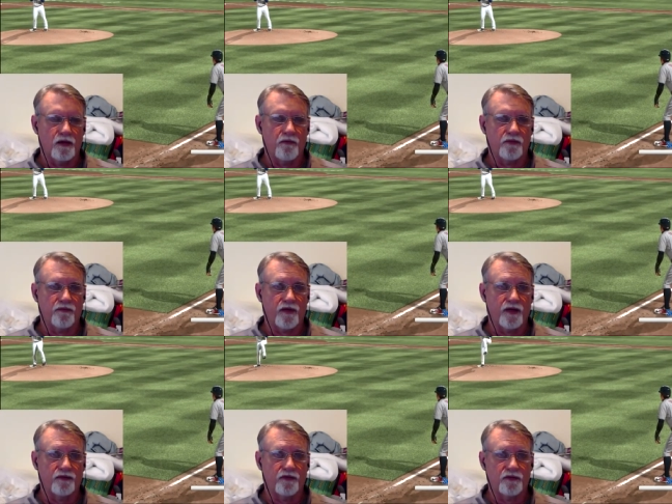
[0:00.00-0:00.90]
He was a
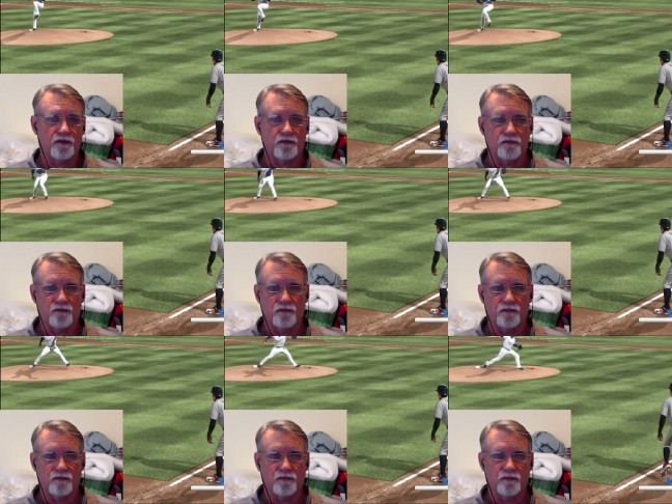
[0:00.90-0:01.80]
fast dude,
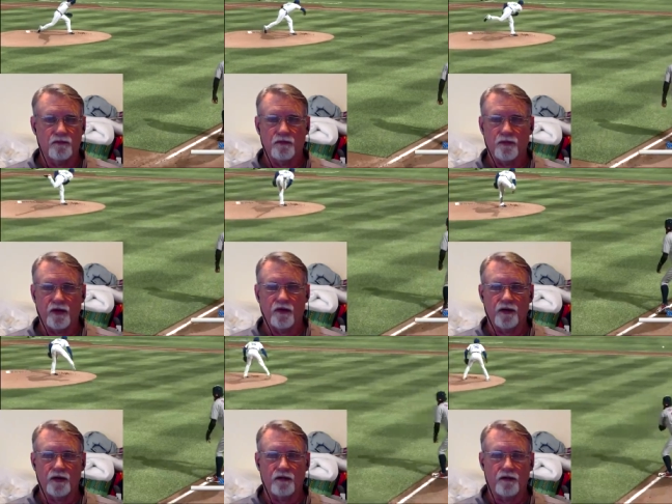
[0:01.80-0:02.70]

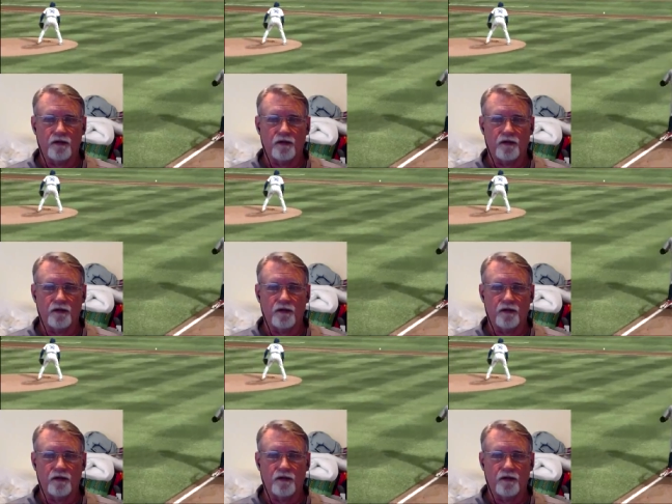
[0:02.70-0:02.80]
apparently.